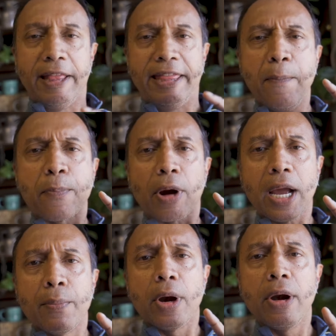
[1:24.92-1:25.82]
They
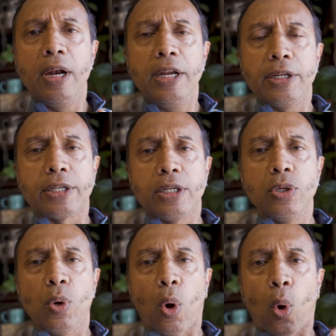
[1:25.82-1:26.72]
primarily
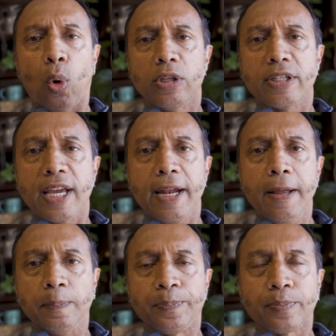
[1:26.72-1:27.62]
do
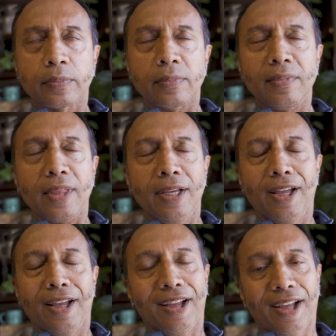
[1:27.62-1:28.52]
wholesaling,
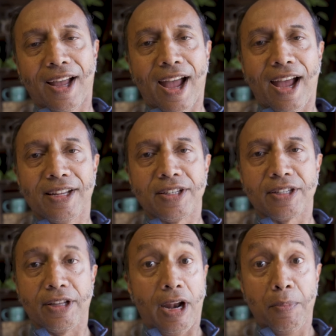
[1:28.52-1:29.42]
and
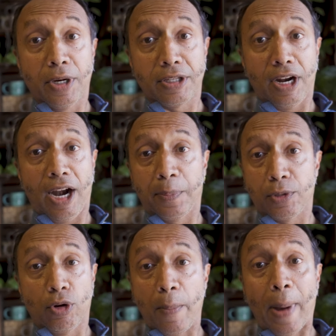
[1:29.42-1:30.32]
the numbers are
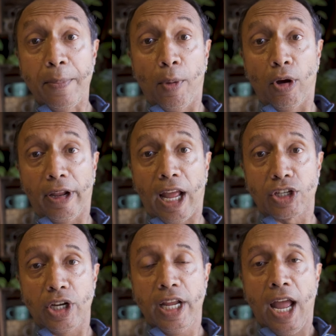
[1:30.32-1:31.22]
absolutely mind-boggling
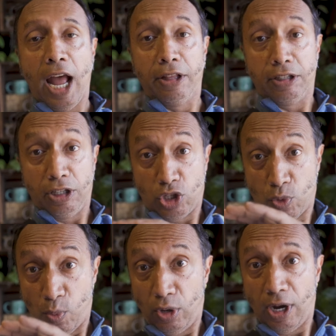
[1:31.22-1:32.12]
actually, and there's a
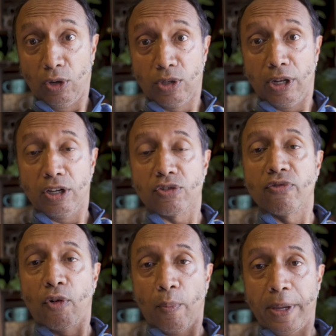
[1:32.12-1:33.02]
small outlet
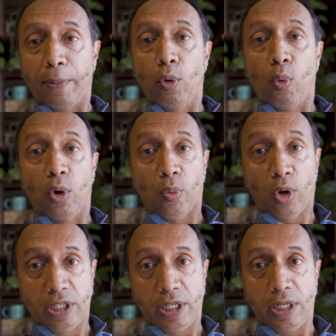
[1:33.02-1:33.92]
for people who won't
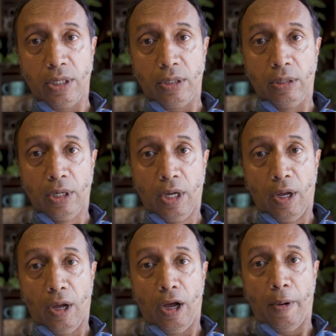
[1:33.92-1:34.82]
want to
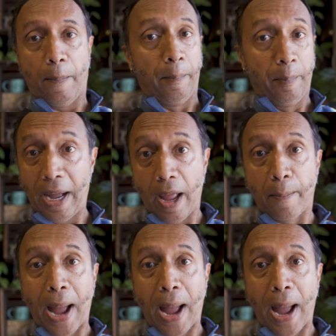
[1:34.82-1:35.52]
buy a